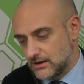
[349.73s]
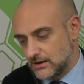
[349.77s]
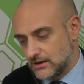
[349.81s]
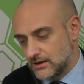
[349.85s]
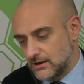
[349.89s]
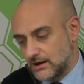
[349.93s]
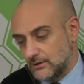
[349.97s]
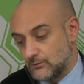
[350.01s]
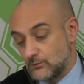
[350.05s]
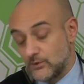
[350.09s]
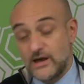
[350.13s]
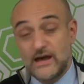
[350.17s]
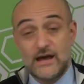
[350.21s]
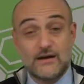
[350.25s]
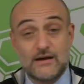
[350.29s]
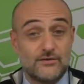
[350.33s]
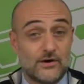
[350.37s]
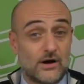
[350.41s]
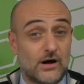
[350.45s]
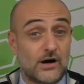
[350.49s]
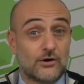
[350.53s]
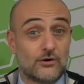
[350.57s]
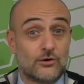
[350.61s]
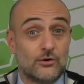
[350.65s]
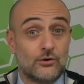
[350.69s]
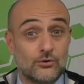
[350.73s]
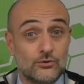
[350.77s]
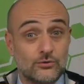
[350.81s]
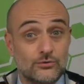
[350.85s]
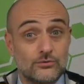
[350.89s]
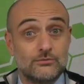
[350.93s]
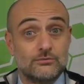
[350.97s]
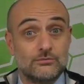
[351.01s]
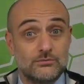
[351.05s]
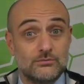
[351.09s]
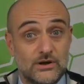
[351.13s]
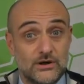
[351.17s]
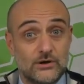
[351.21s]
We have our
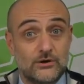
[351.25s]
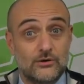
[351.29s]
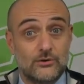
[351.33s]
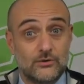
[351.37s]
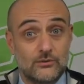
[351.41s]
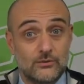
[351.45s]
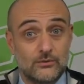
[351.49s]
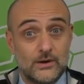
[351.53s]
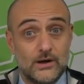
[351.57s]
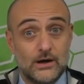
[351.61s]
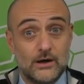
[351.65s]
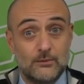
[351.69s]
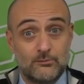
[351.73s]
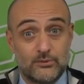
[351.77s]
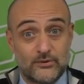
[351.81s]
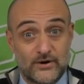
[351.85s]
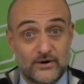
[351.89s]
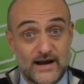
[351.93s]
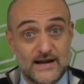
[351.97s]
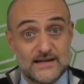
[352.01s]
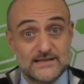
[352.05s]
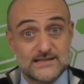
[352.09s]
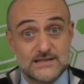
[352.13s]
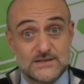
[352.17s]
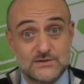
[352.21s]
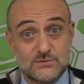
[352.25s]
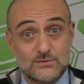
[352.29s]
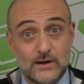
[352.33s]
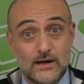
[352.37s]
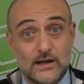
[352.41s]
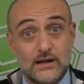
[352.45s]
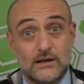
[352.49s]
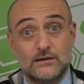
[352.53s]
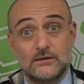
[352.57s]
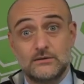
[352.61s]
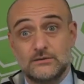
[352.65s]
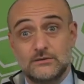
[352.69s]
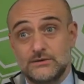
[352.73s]
own, brands as
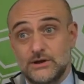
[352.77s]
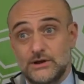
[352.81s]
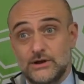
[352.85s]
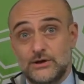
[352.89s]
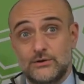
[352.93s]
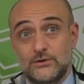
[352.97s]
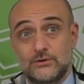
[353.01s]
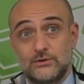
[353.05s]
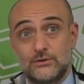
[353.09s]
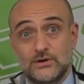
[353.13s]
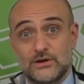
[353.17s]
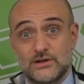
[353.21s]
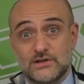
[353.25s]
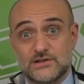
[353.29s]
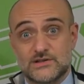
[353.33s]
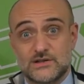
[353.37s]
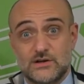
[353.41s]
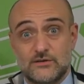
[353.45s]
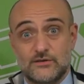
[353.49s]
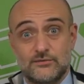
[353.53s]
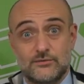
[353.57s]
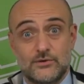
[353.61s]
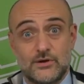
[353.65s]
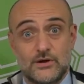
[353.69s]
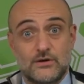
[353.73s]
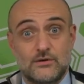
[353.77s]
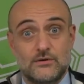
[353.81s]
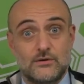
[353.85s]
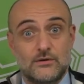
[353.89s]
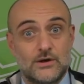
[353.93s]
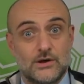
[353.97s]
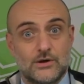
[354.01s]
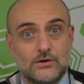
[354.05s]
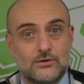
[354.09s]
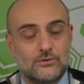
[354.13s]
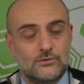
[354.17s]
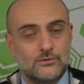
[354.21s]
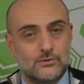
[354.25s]
well. Stuff we
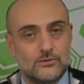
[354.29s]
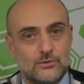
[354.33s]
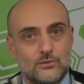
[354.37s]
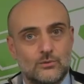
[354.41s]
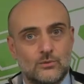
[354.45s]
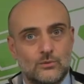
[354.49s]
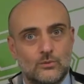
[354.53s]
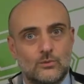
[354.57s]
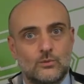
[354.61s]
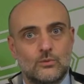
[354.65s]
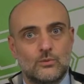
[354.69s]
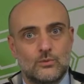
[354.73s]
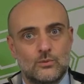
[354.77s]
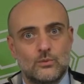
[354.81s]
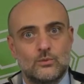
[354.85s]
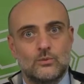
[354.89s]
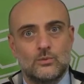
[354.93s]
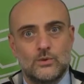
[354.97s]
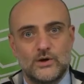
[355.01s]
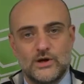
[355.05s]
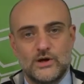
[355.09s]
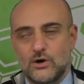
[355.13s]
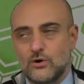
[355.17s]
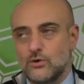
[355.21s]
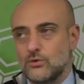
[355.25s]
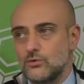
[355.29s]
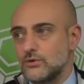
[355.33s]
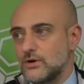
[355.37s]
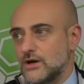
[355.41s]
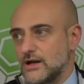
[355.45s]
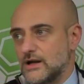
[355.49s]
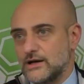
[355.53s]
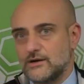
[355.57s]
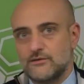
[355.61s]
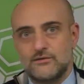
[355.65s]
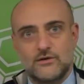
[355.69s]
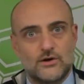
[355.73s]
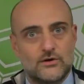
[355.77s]
own,
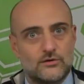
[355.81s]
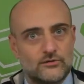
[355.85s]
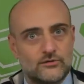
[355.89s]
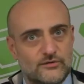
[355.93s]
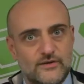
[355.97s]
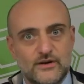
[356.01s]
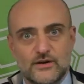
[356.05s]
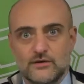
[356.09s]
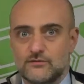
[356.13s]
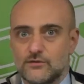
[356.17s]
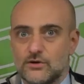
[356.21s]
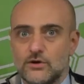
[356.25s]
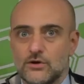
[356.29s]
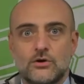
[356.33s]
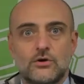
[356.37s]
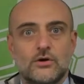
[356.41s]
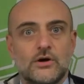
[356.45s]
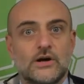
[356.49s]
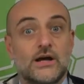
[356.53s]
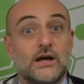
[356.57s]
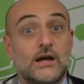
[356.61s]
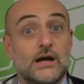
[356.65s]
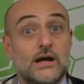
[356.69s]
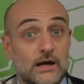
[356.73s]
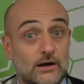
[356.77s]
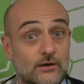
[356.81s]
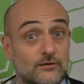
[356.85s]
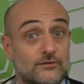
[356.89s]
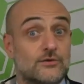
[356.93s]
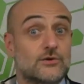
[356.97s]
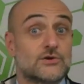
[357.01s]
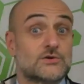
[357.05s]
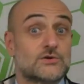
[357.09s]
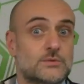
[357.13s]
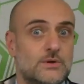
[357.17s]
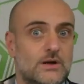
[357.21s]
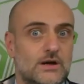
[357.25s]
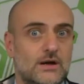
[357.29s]
like Field of Glory, and of
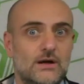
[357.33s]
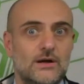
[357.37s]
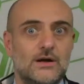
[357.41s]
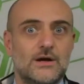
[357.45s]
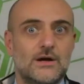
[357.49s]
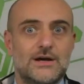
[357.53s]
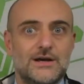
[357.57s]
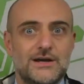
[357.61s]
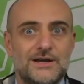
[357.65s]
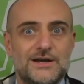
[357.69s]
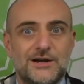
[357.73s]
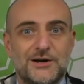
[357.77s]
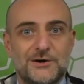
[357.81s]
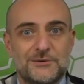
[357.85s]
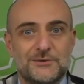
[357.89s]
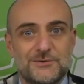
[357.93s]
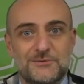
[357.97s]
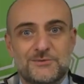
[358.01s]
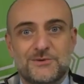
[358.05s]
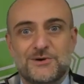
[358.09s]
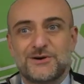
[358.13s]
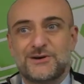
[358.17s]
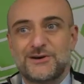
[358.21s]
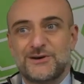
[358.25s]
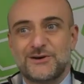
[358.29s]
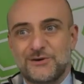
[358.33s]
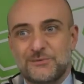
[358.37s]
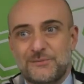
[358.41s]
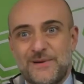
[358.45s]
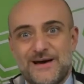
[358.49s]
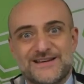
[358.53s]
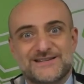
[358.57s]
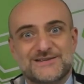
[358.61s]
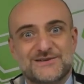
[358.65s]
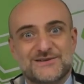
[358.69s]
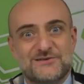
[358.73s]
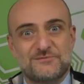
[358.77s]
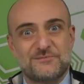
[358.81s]
course we're working on a
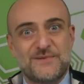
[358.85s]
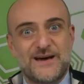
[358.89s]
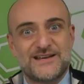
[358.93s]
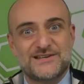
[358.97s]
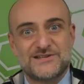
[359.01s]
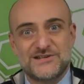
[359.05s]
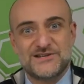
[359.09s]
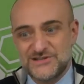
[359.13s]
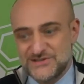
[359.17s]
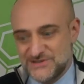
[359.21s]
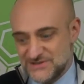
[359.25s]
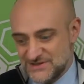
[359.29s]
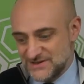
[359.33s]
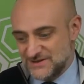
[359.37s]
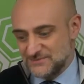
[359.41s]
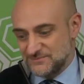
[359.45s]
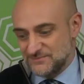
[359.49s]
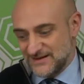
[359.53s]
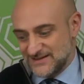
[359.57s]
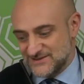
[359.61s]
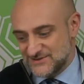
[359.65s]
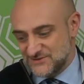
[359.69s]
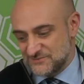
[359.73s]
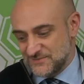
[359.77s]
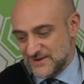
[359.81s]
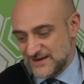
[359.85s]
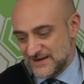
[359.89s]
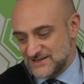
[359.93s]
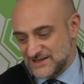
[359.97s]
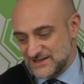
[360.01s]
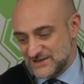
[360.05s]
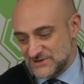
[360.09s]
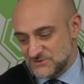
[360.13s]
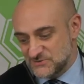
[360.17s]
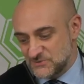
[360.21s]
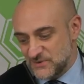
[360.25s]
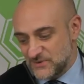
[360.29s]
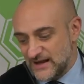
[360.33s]
Master of Magic
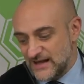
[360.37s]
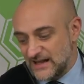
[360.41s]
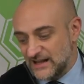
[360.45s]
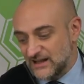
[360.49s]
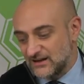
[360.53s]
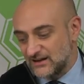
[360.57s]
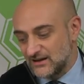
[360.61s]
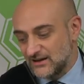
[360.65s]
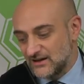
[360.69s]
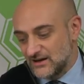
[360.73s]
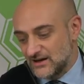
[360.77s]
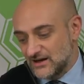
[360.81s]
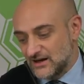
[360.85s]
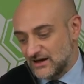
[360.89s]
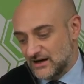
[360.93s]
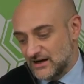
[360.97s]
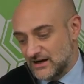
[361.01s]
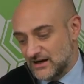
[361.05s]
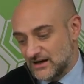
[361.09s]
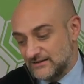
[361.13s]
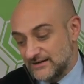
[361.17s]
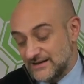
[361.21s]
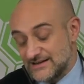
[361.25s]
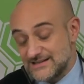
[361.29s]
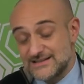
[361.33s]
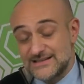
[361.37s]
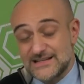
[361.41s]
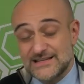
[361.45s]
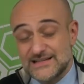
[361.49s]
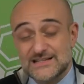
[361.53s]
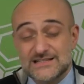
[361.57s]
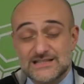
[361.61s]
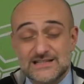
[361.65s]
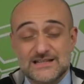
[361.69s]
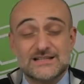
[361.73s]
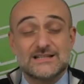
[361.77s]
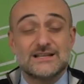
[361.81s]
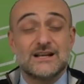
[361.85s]
as well.
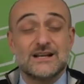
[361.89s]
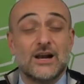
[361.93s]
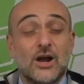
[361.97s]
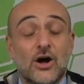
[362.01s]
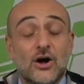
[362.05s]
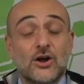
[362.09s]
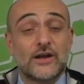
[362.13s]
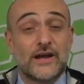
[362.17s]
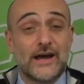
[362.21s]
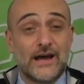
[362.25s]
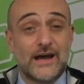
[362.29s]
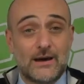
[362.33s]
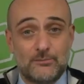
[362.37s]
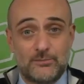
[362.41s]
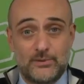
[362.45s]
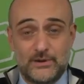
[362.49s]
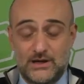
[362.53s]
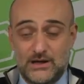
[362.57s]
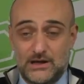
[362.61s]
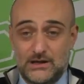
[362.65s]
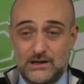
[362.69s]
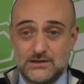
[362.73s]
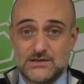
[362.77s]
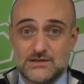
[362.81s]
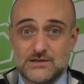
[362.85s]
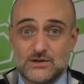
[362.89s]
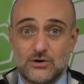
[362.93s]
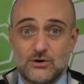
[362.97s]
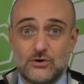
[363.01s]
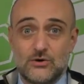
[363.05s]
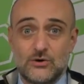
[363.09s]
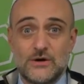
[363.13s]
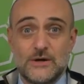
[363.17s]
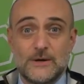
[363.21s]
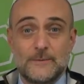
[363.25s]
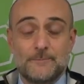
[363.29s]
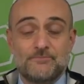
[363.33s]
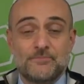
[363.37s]
There's a lot happening. So
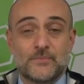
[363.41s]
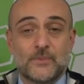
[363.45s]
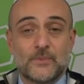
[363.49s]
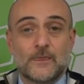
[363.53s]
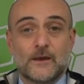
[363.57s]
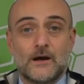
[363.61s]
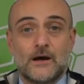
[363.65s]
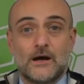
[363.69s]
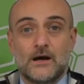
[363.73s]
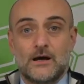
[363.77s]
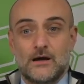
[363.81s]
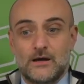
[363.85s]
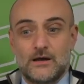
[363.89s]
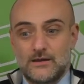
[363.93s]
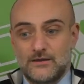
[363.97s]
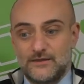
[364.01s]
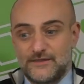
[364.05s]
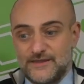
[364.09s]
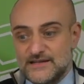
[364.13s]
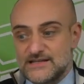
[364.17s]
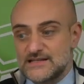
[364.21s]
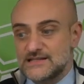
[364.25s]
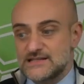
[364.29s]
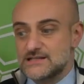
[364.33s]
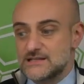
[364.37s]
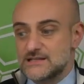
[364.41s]
this